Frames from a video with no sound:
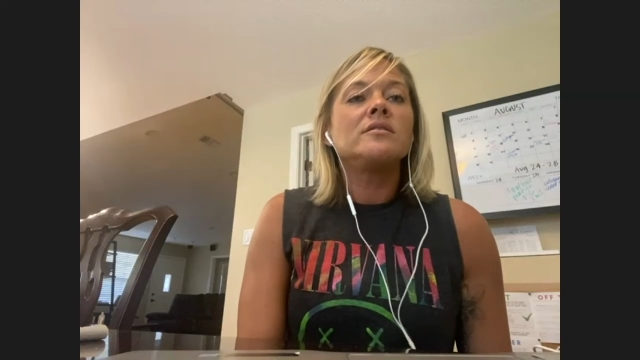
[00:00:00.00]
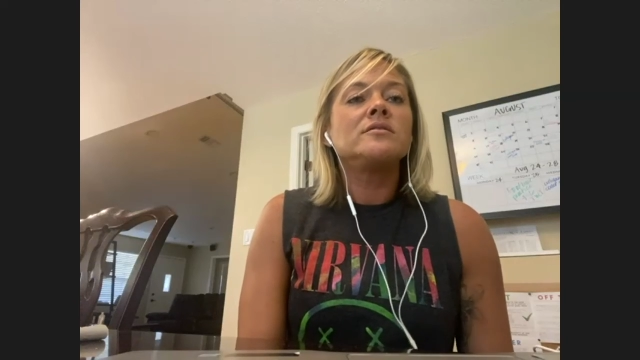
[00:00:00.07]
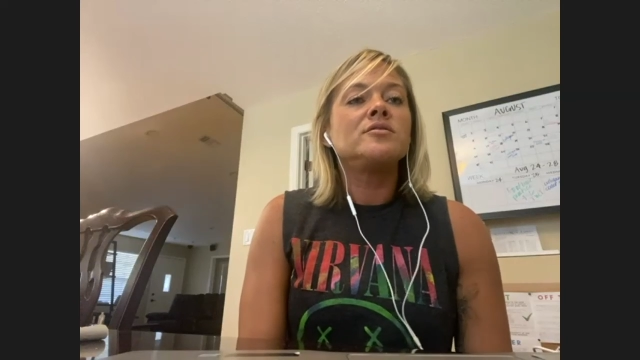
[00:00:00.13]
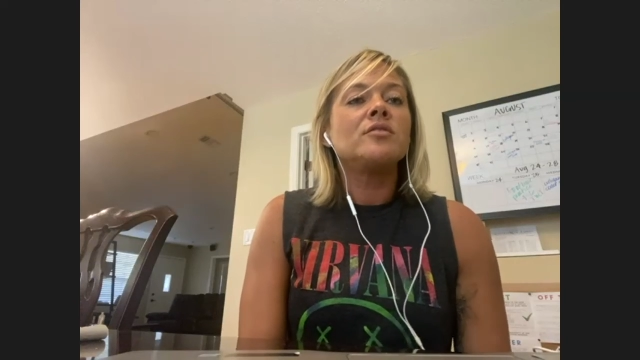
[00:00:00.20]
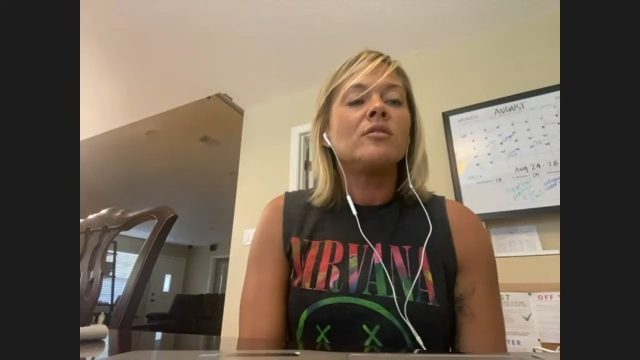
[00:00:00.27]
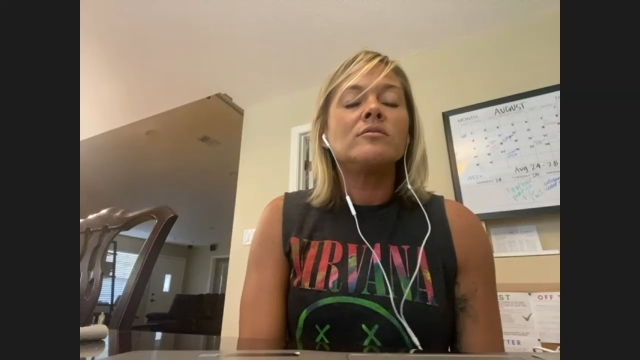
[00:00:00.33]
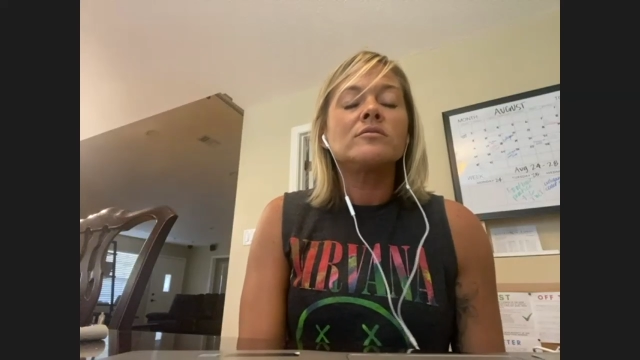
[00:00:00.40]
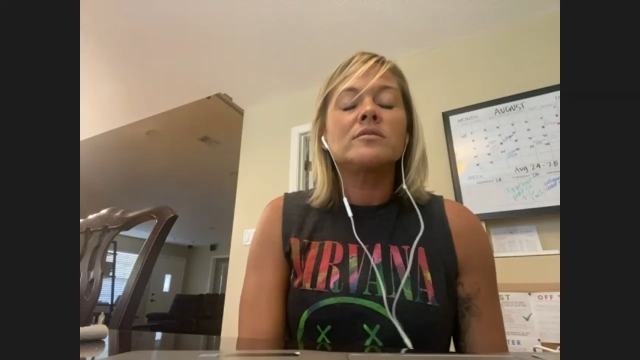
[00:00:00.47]

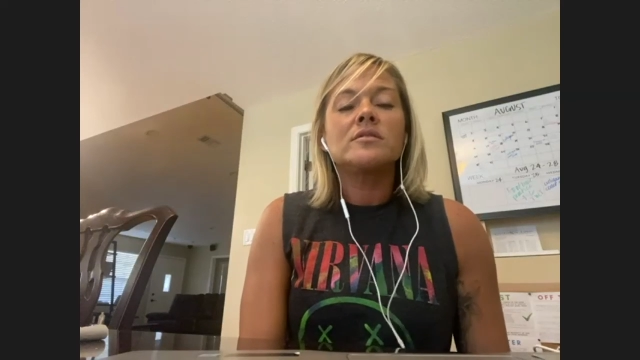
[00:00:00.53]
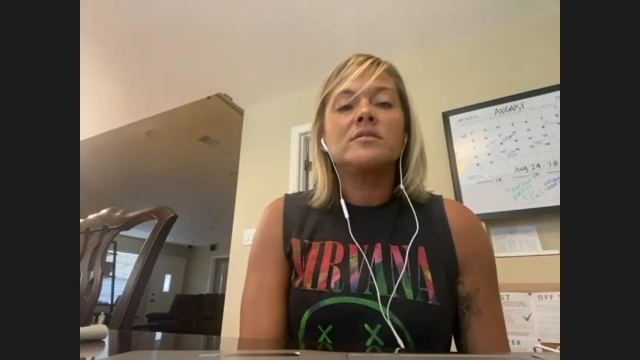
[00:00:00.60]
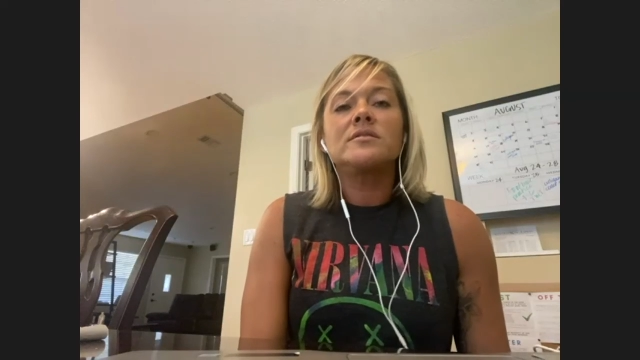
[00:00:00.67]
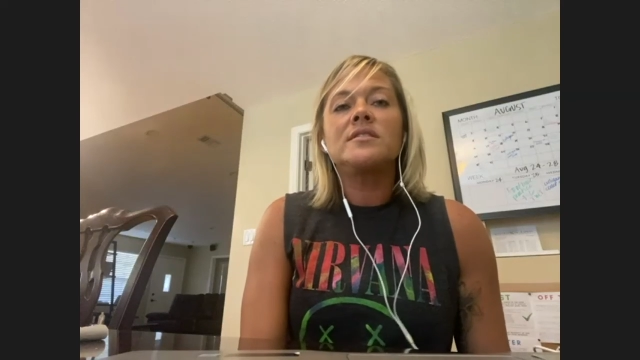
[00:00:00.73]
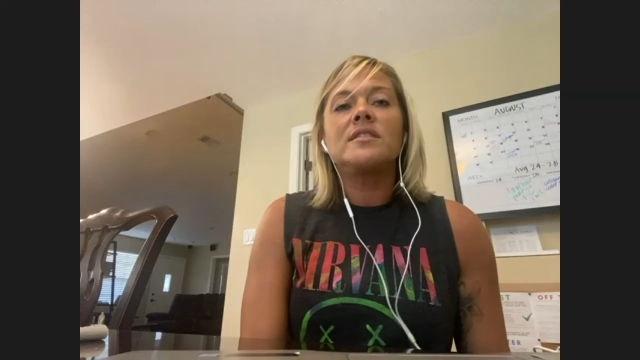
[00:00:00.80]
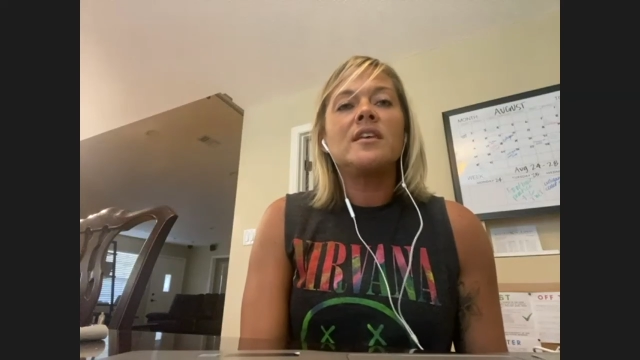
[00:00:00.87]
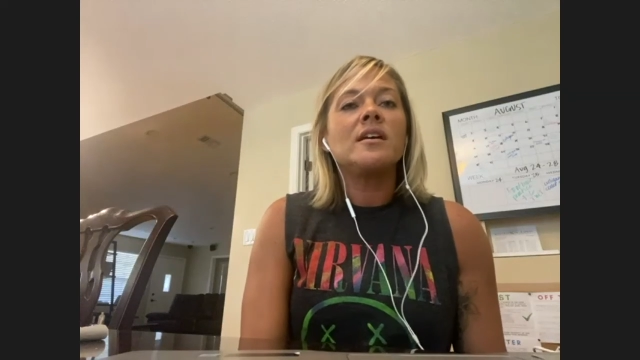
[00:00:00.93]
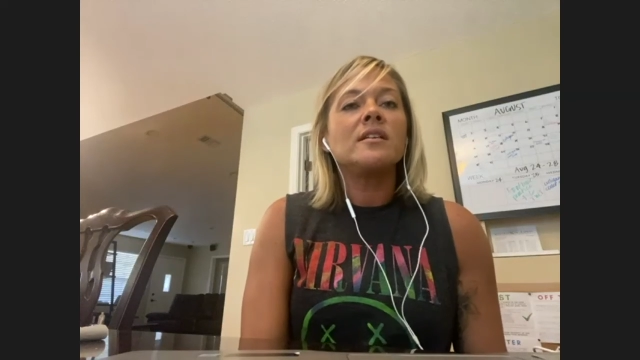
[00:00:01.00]
don't
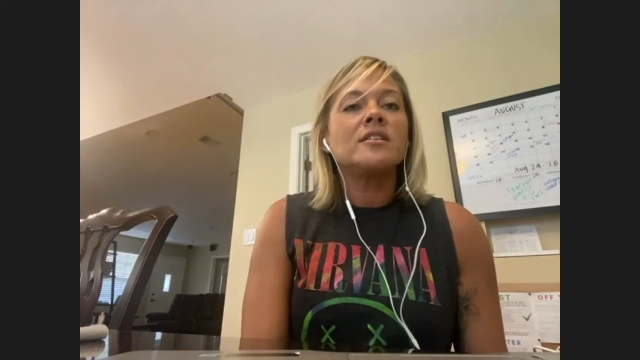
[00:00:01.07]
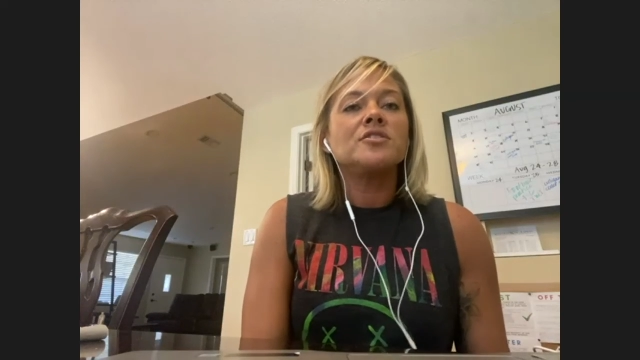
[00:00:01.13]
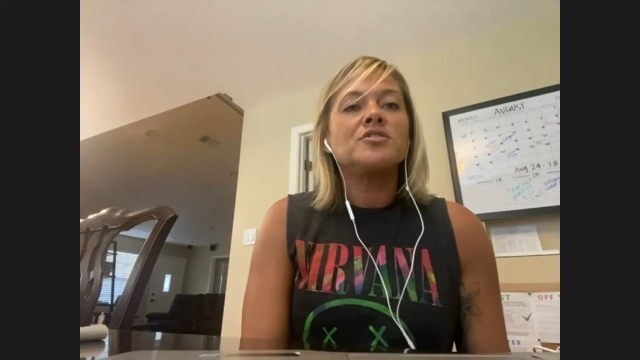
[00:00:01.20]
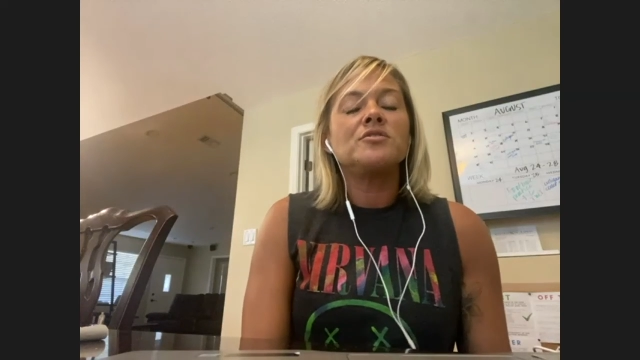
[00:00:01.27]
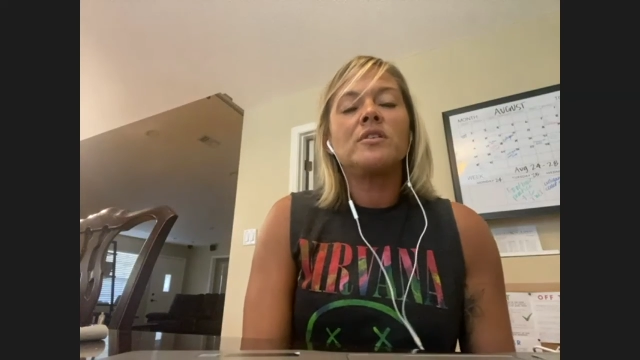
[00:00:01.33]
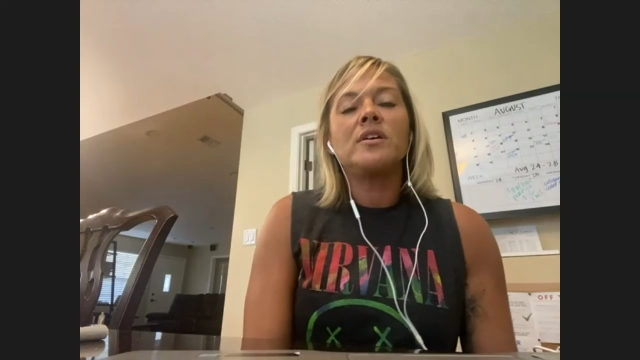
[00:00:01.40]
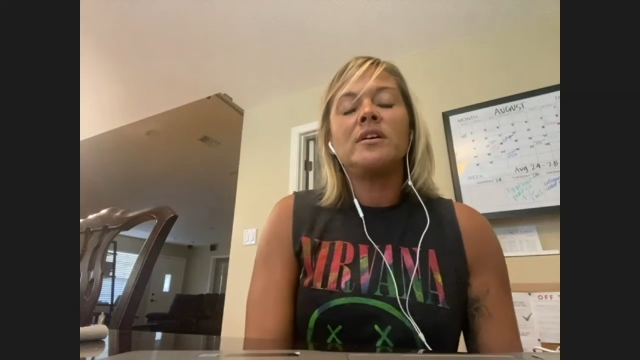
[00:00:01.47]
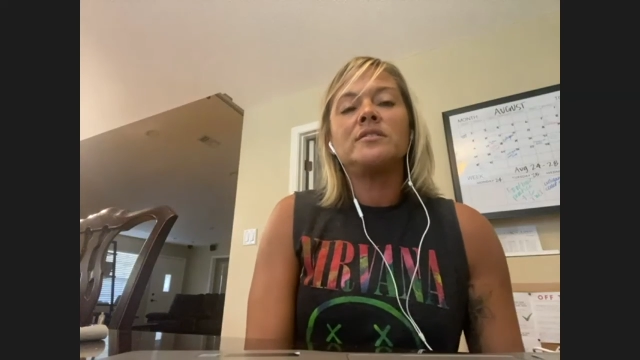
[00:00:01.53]
think that
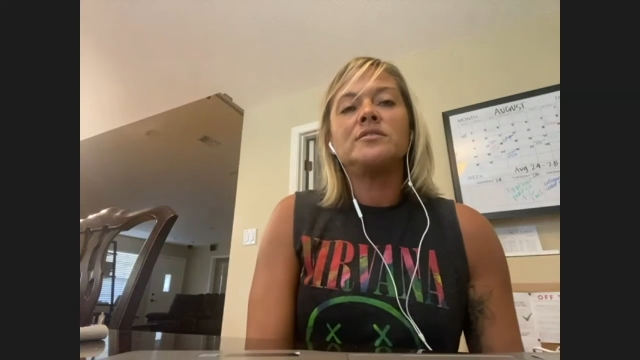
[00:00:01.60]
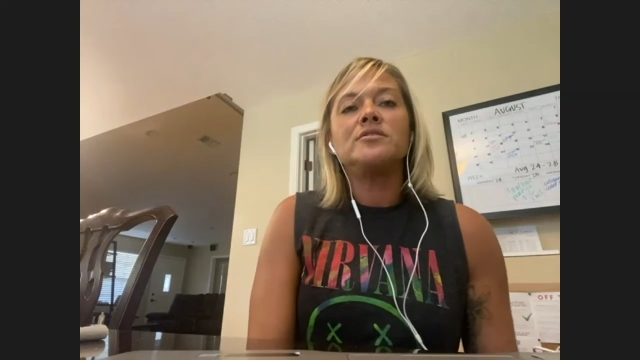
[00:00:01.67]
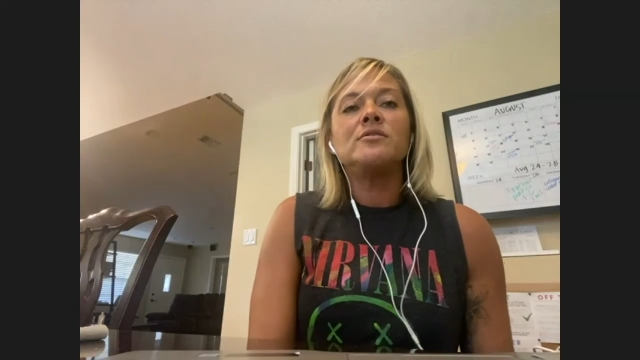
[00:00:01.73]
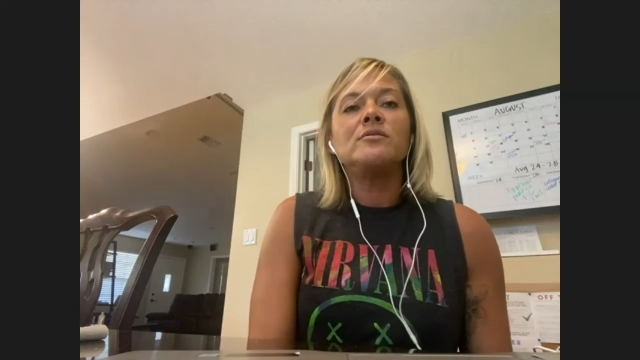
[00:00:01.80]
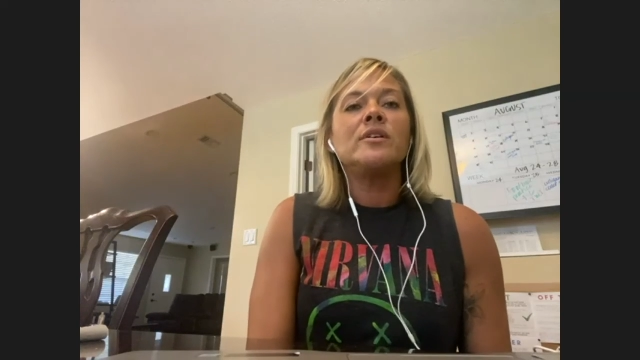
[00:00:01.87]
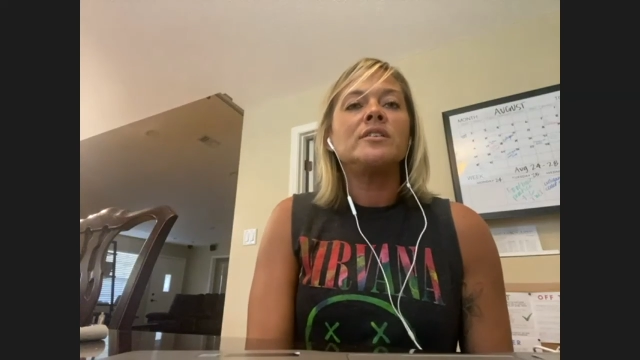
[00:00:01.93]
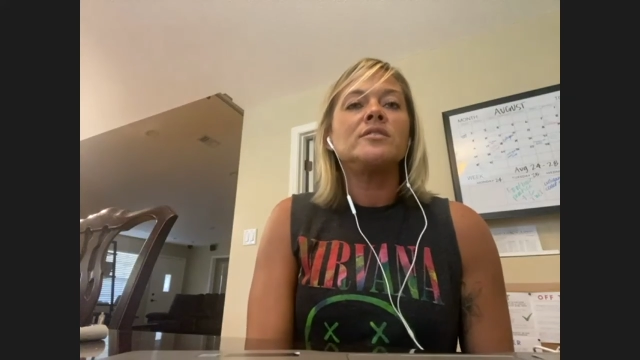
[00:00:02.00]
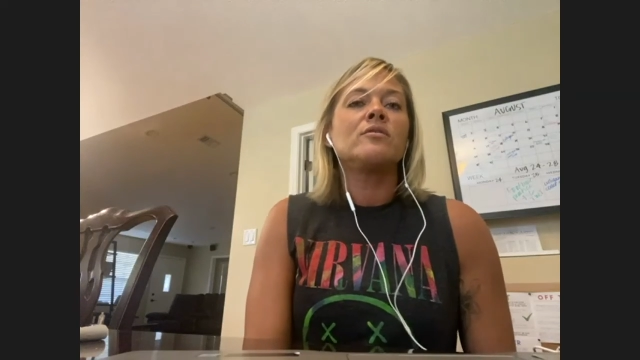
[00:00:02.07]
you can't
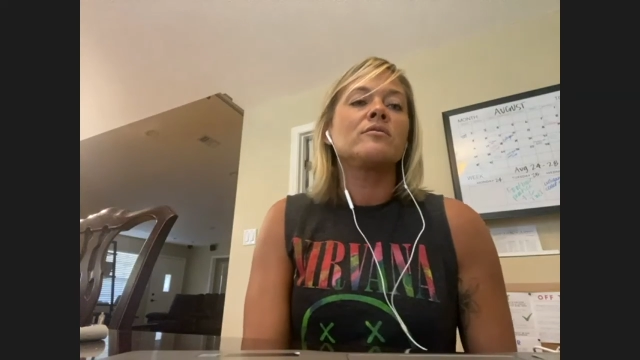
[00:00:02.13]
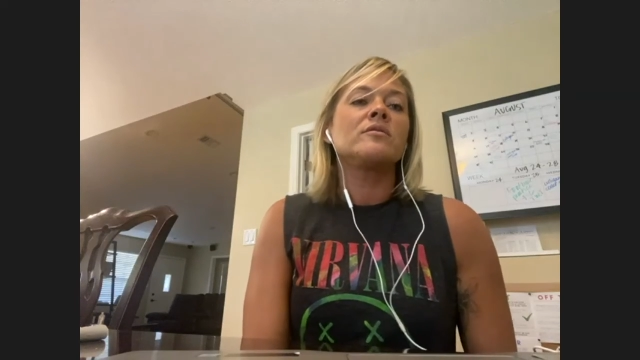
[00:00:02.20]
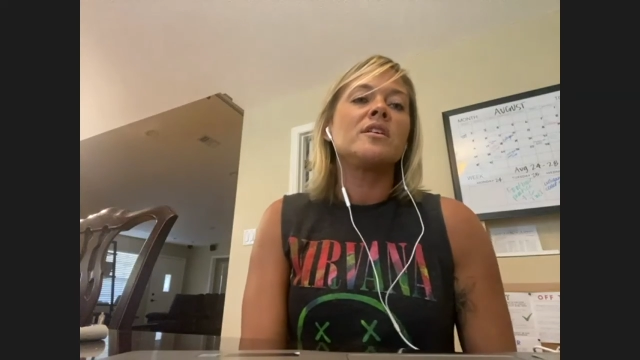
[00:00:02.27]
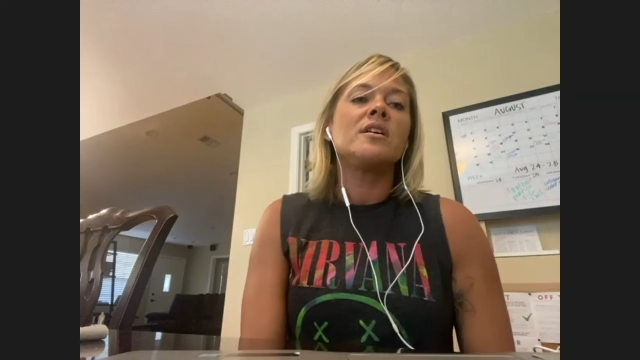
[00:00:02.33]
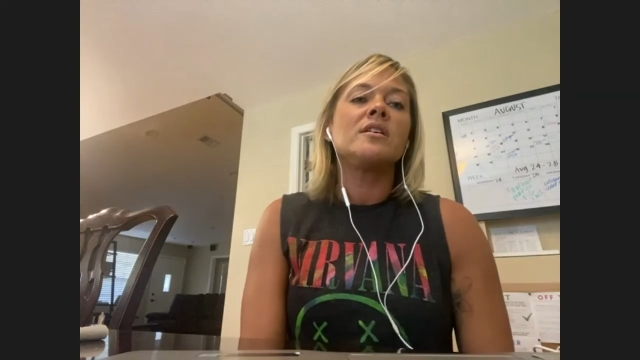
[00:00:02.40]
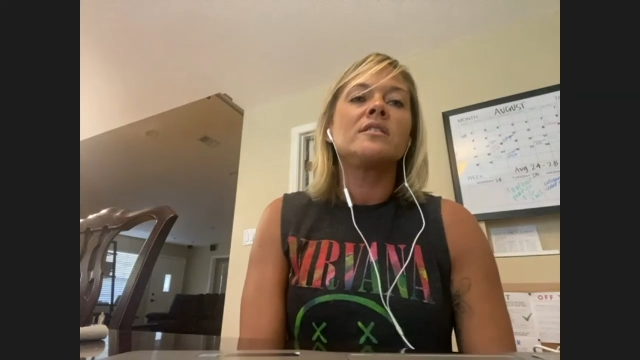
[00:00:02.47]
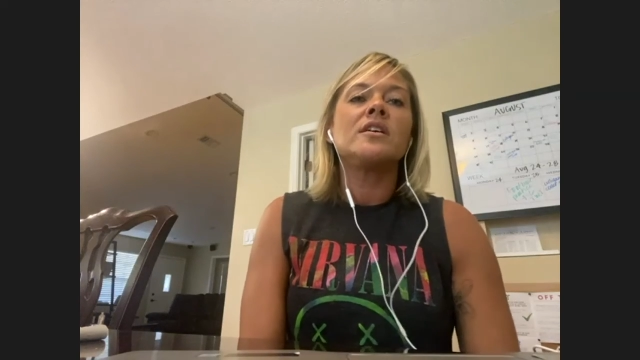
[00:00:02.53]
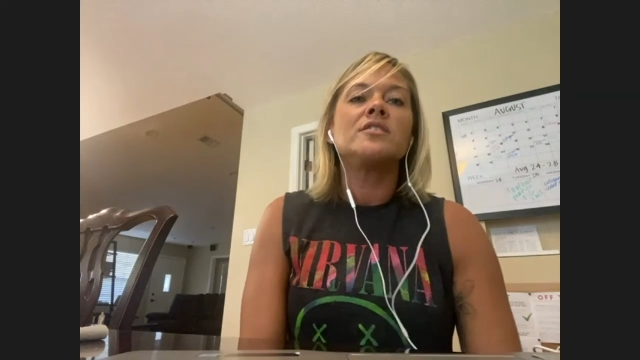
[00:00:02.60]
do it don't
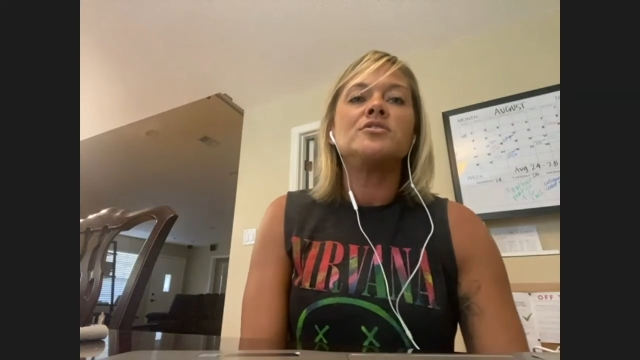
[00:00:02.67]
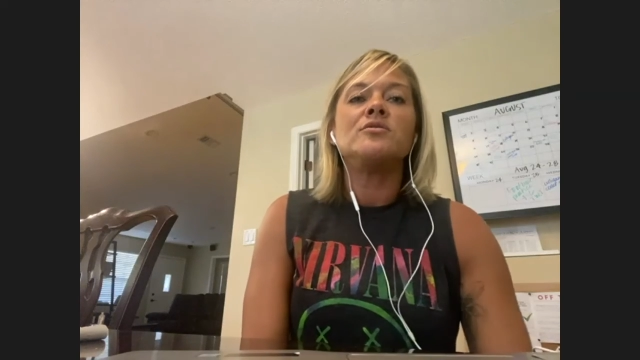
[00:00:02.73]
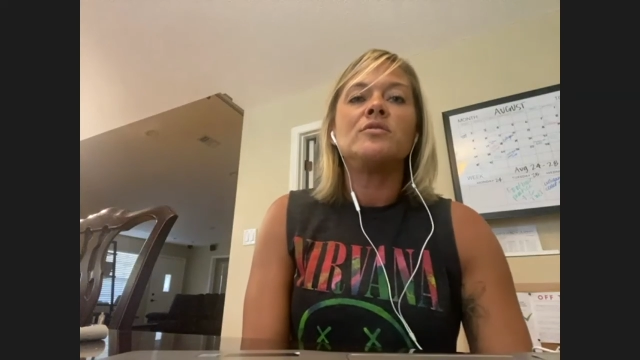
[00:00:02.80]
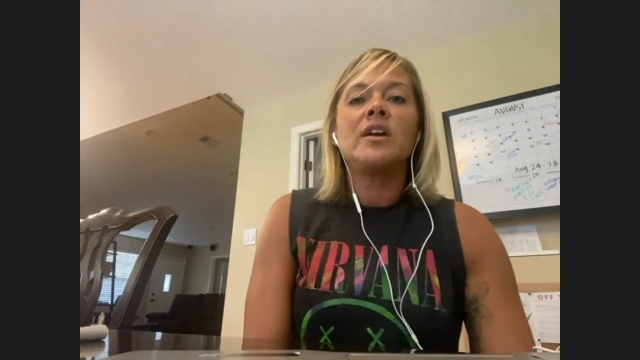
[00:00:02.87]
think that you